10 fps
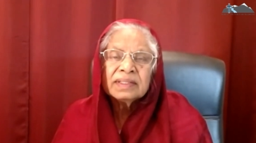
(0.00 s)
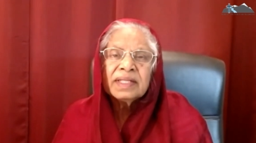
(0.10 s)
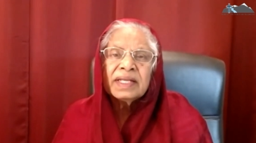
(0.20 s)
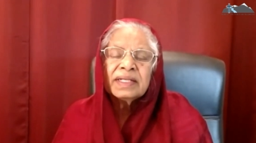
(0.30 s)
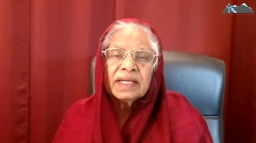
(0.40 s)

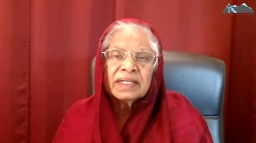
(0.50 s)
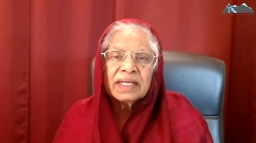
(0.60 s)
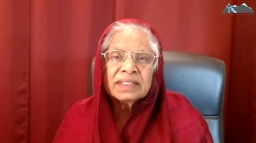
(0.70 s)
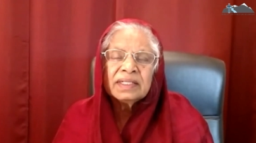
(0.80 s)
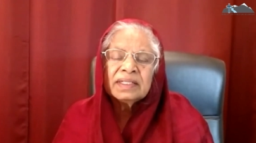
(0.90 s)
And then
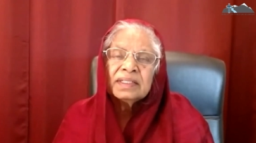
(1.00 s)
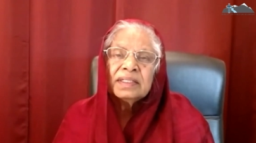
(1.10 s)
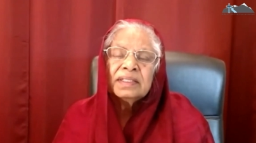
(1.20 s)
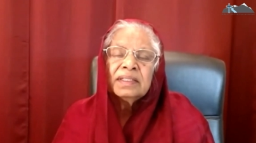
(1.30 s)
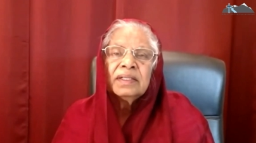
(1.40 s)
another
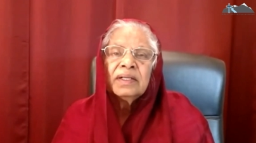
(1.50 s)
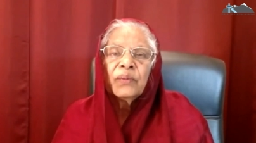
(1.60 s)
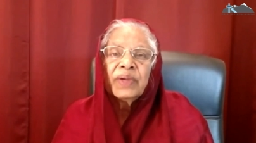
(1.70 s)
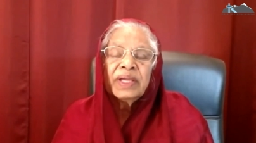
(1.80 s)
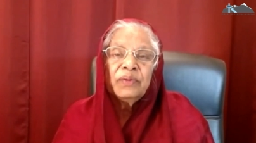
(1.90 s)

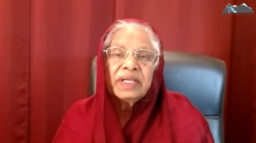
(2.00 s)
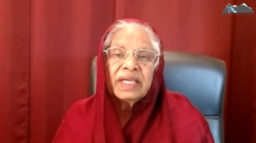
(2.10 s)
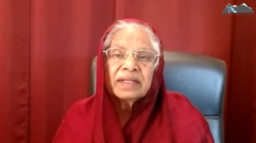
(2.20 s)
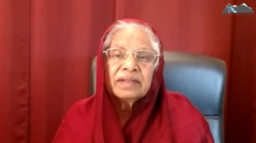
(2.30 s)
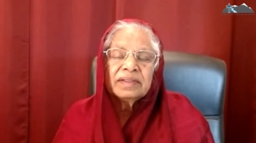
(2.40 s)
way we
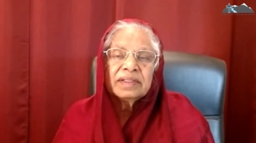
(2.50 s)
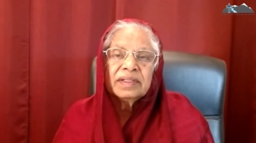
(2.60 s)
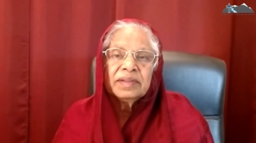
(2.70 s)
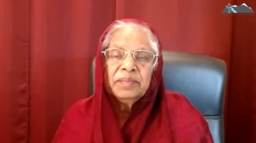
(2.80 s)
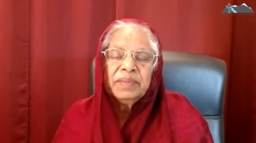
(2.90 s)
can
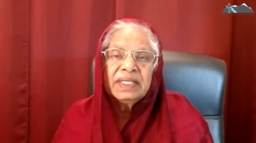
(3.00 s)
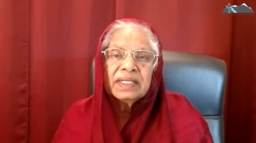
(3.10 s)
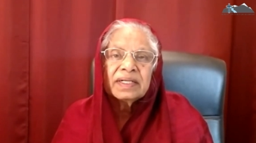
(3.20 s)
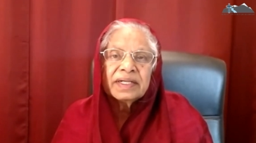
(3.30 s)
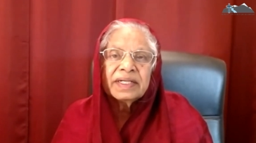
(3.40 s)

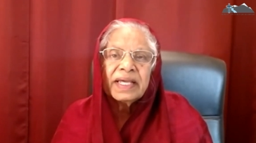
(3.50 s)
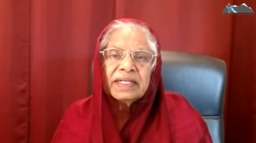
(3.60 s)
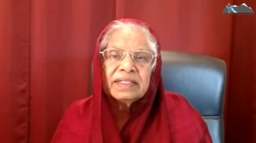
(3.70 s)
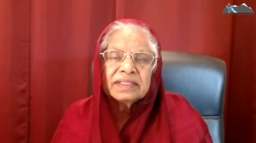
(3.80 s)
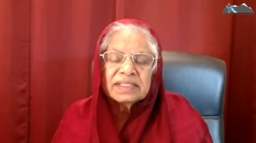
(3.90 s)
be
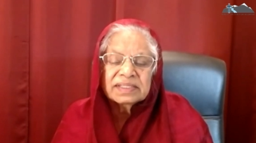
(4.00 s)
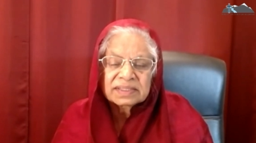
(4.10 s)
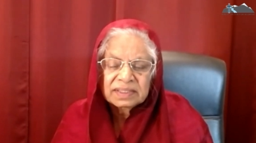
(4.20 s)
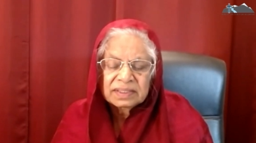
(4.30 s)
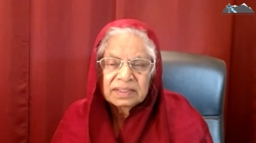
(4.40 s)
content
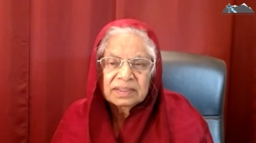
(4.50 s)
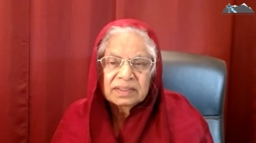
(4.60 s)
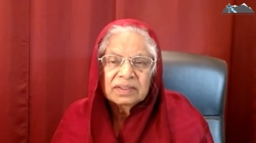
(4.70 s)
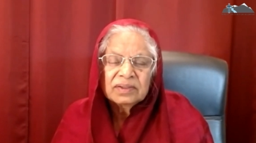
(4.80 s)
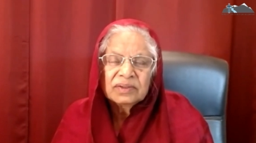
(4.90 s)
is
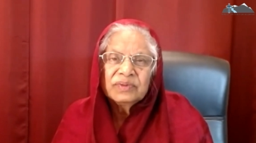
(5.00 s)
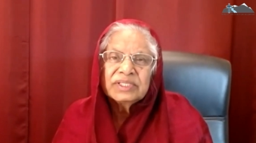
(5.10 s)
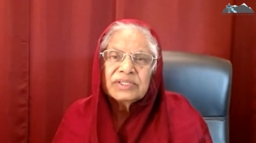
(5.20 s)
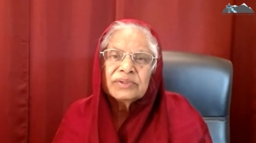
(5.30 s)
we